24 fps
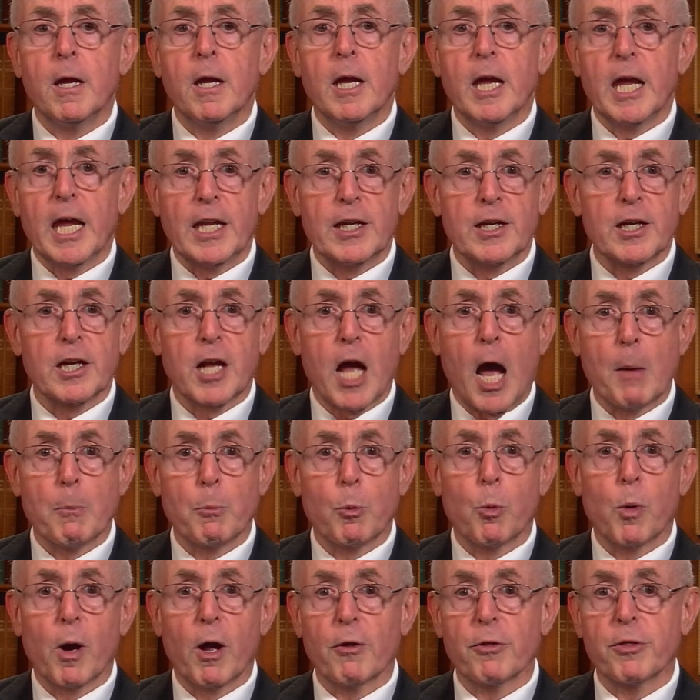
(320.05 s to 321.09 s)
in the
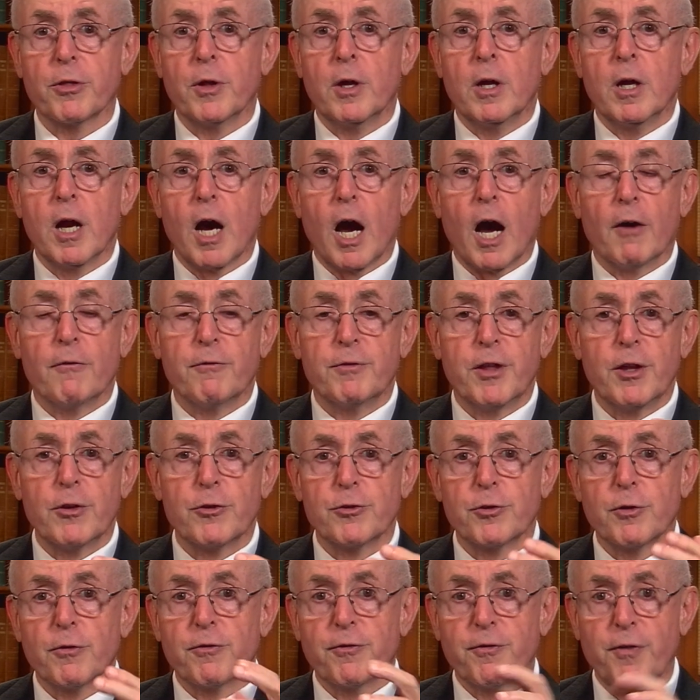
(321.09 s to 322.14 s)
Commonwealth of this
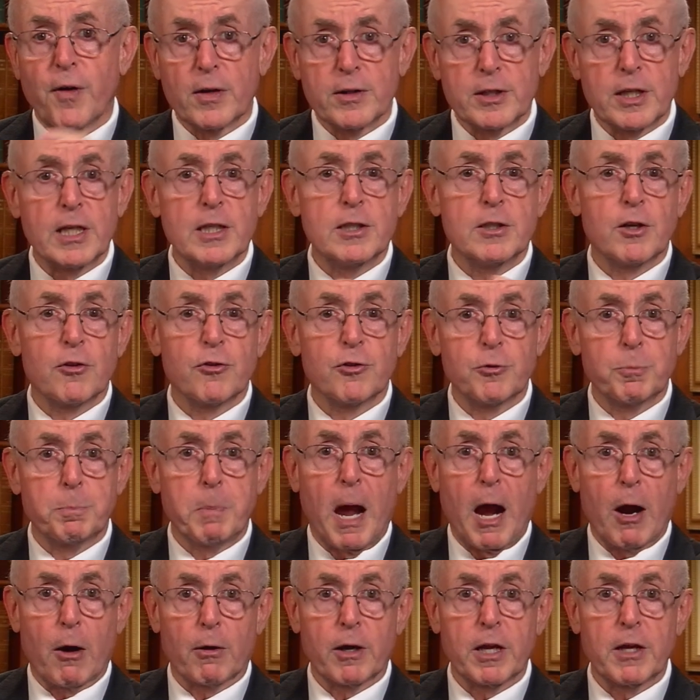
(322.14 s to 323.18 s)
funding
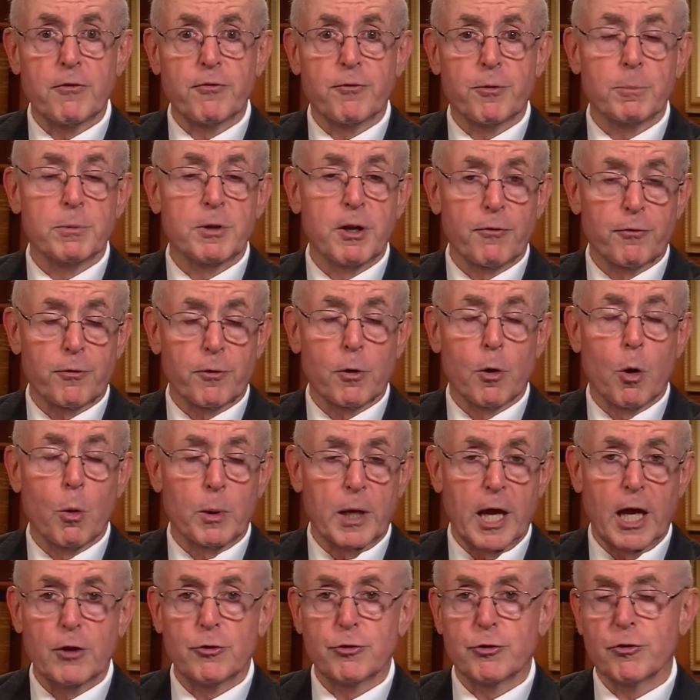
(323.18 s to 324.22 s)
disparity from different
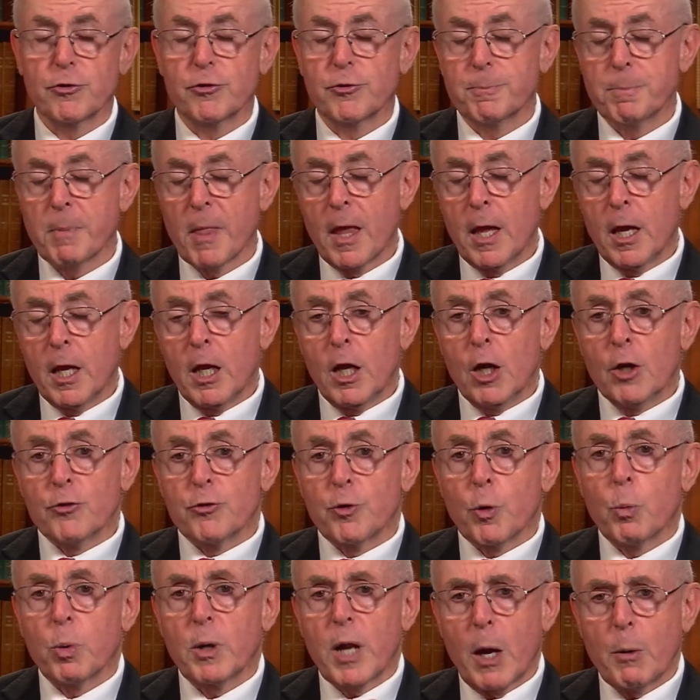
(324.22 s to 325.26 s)
locations. So
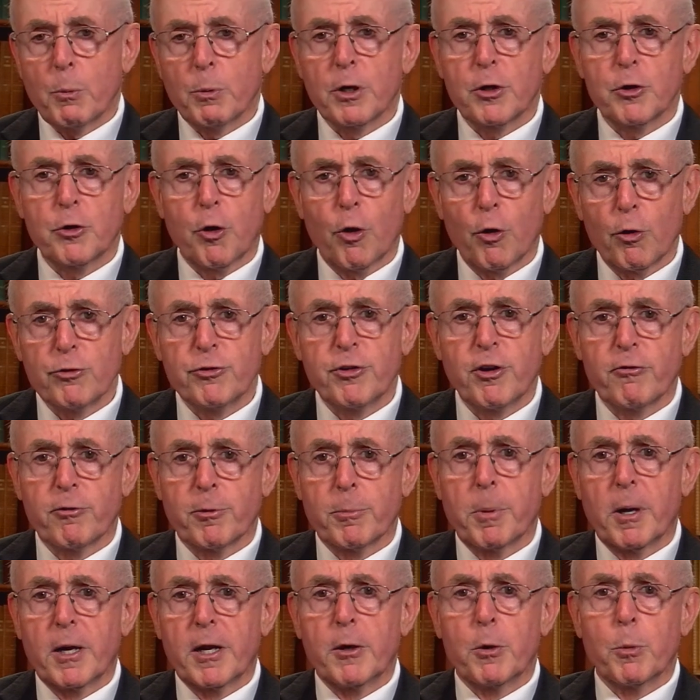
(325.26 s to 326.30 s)
what I would encourage
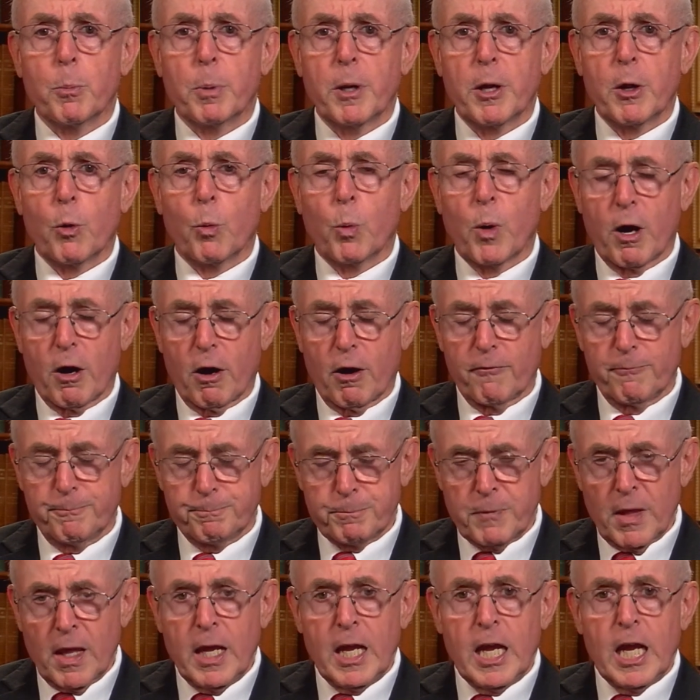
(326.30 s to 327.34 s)
everybody to be aware of
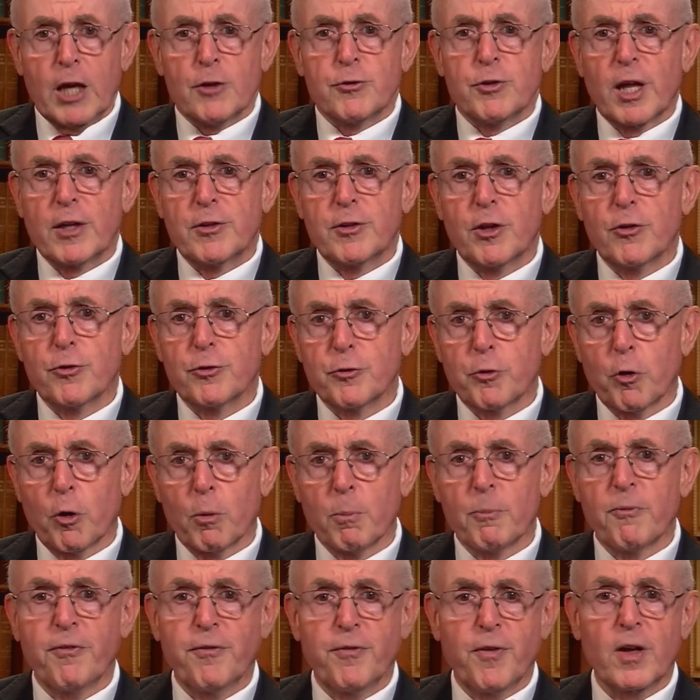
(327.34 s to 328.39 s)
is that this term
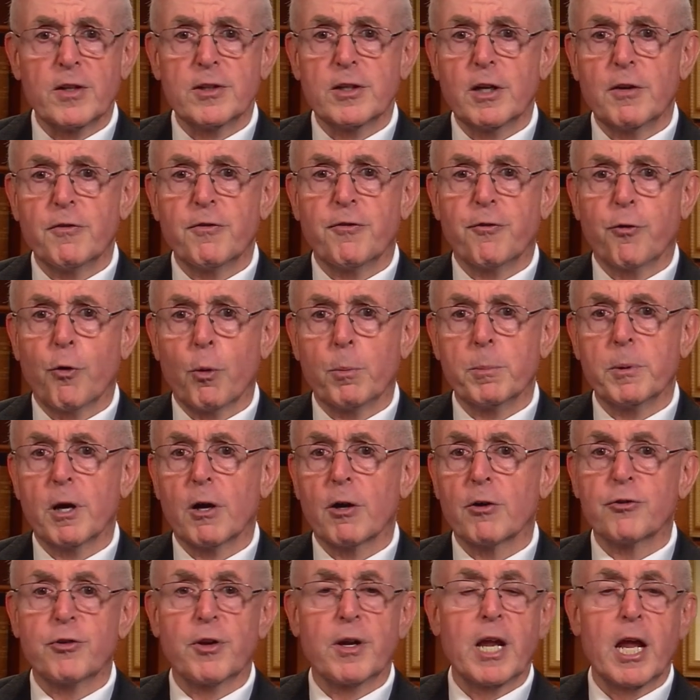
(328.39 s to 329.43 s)
funding formula
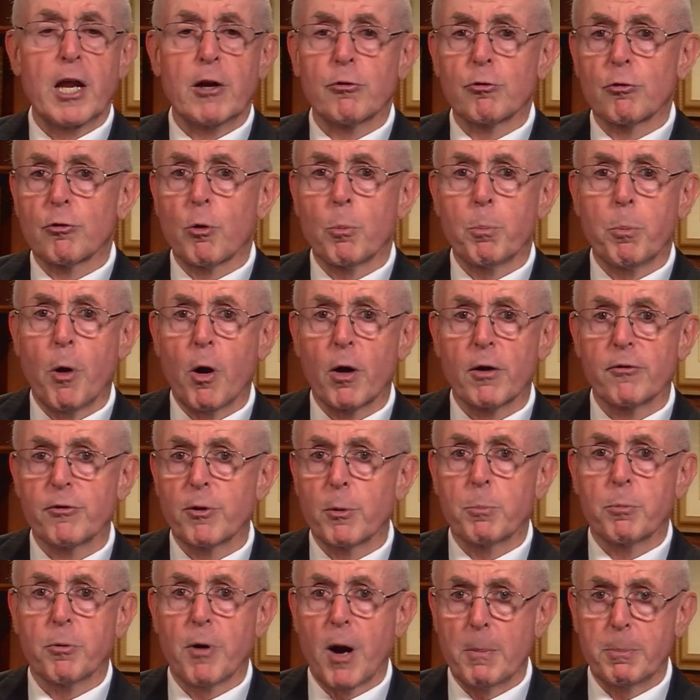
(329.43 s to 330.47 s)
is an integral part of the
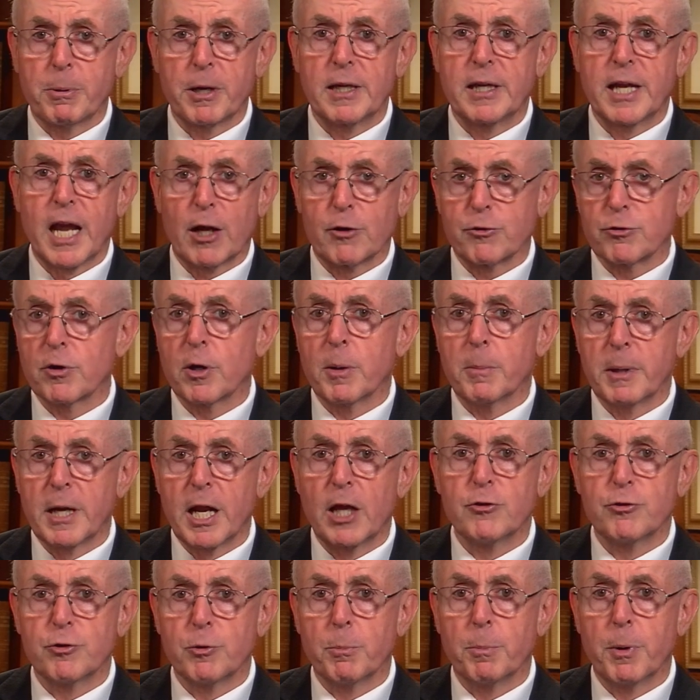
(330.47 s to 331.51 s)
property tax
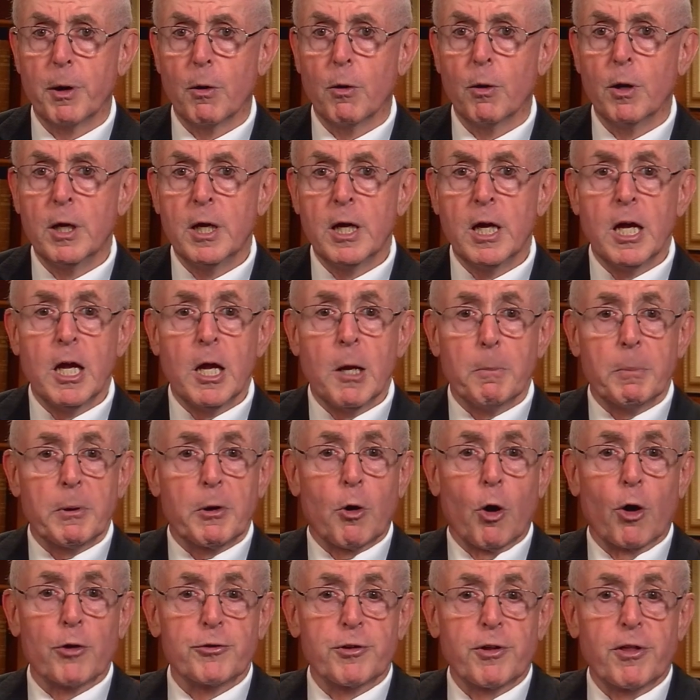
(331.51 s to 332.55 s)
elimination bill
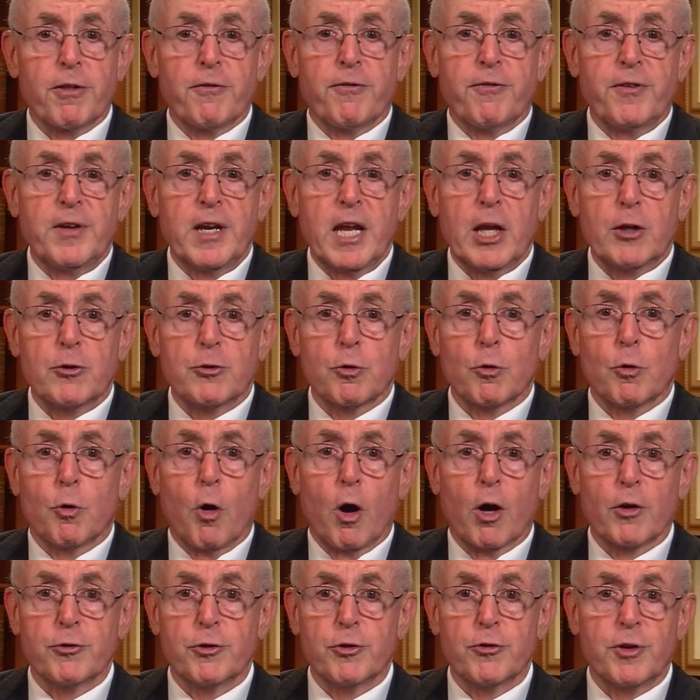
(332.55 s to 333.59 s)
because of the financial
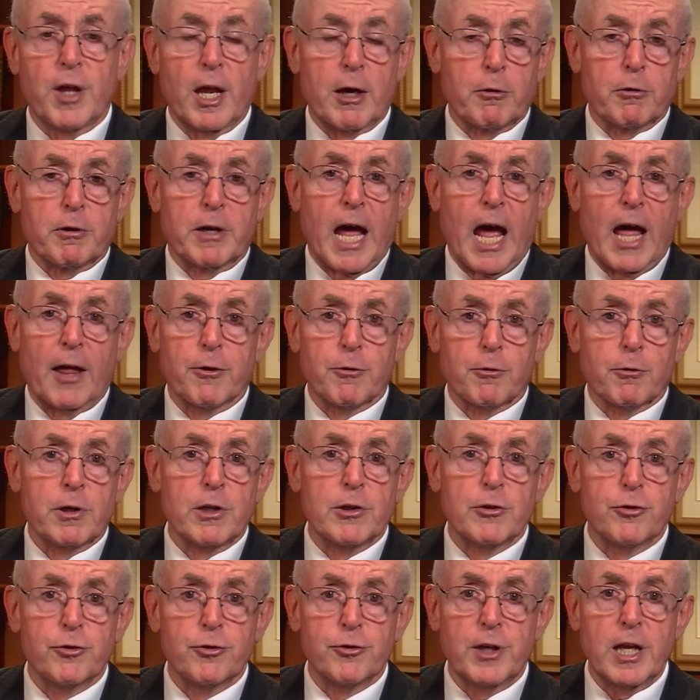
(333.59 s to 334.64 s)
losses that are gathering
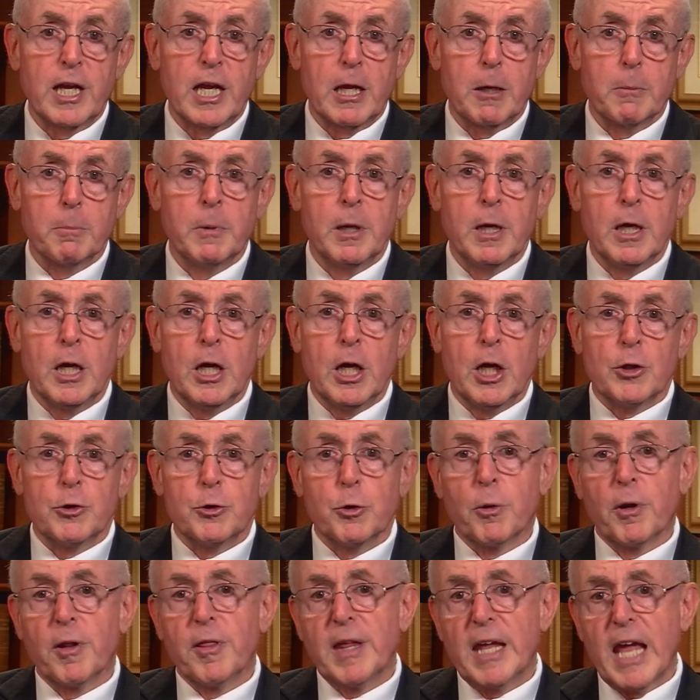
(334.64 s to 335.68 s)
steam due
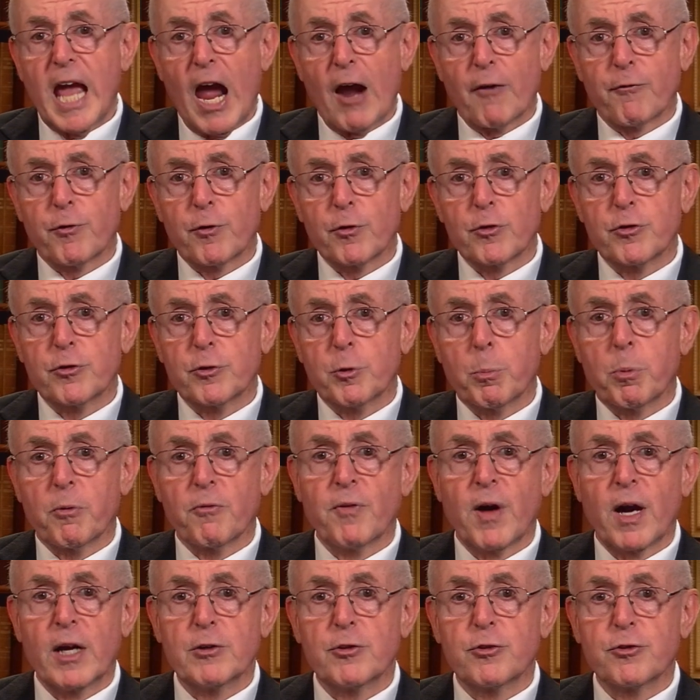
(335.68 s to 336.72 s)
to the efforts to
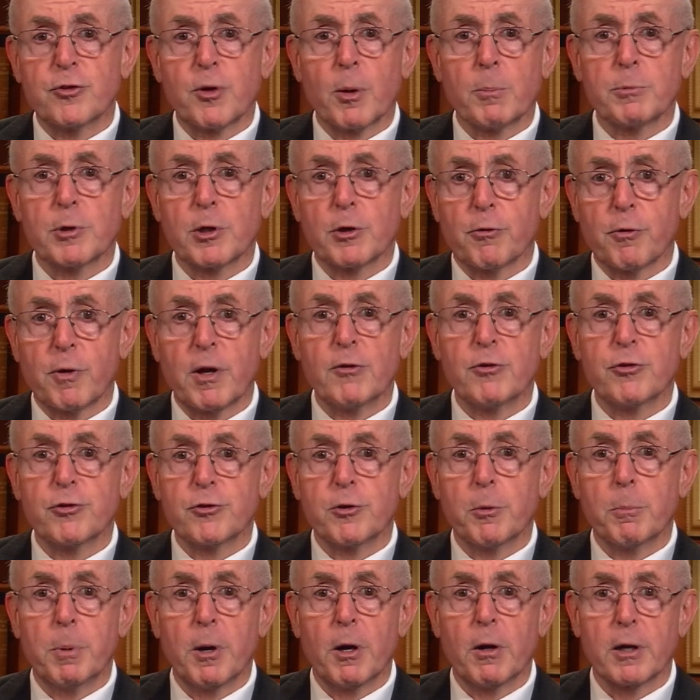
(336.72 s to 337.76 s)
provide some degree of
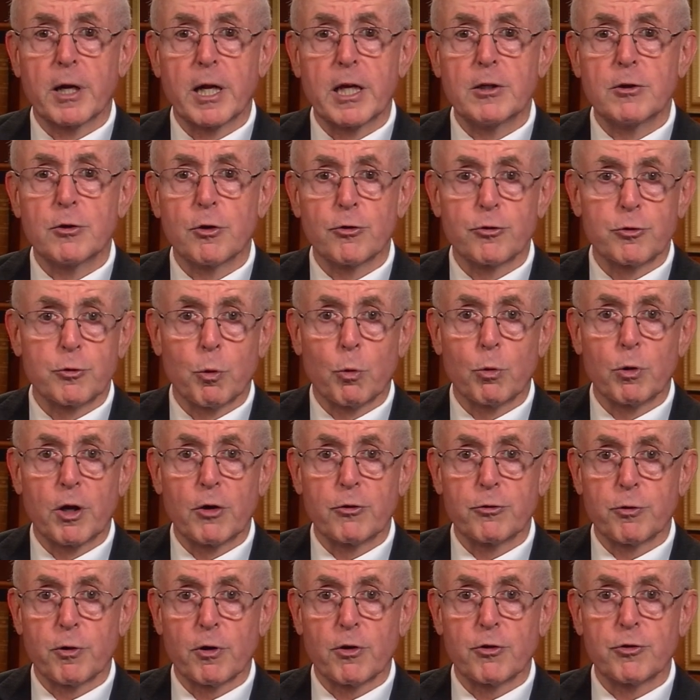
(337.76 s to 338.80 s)
stability to school
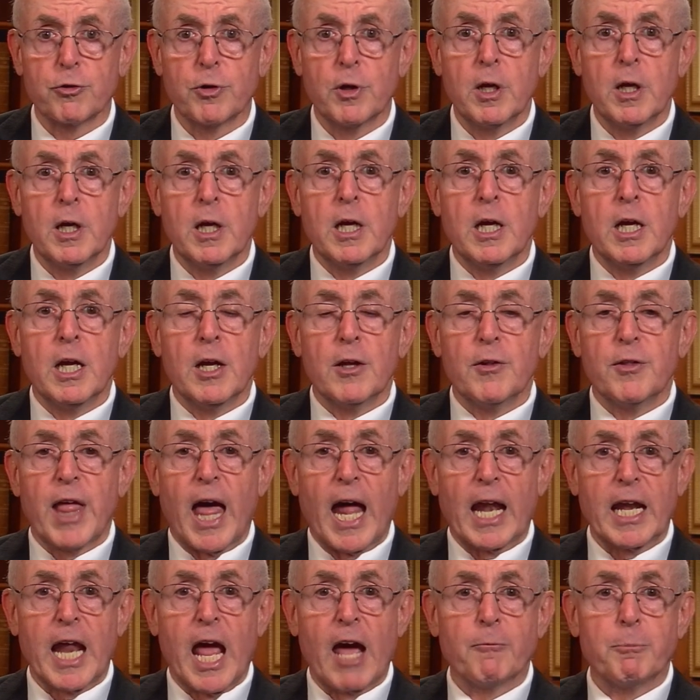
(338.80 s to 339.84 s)
districts
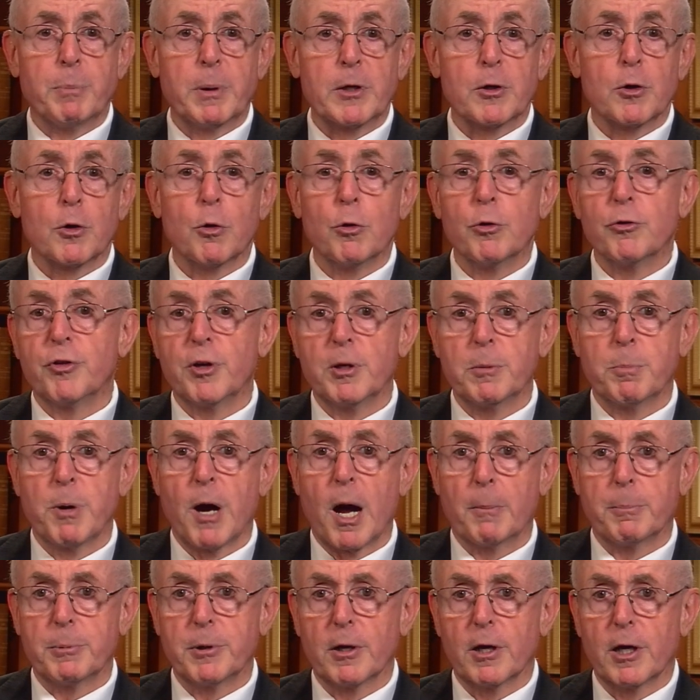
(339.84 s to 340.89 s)
that have been losing
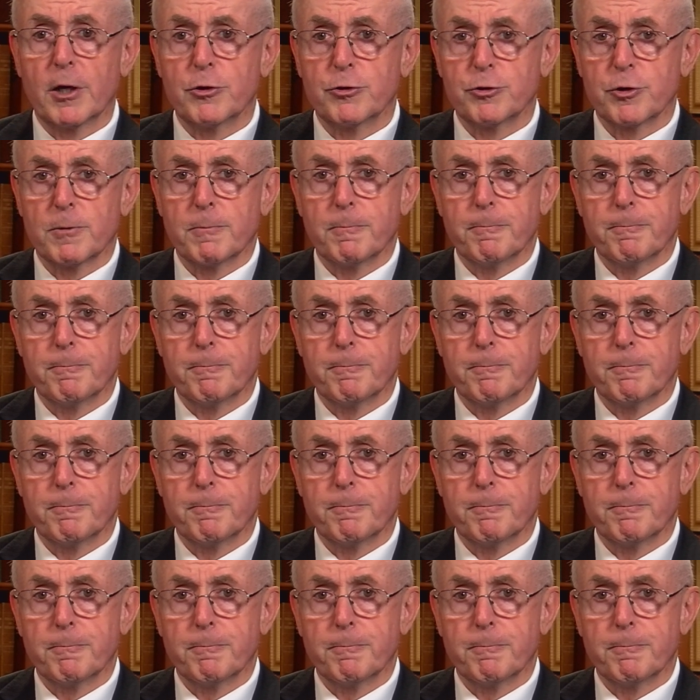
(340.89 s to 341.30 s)
population.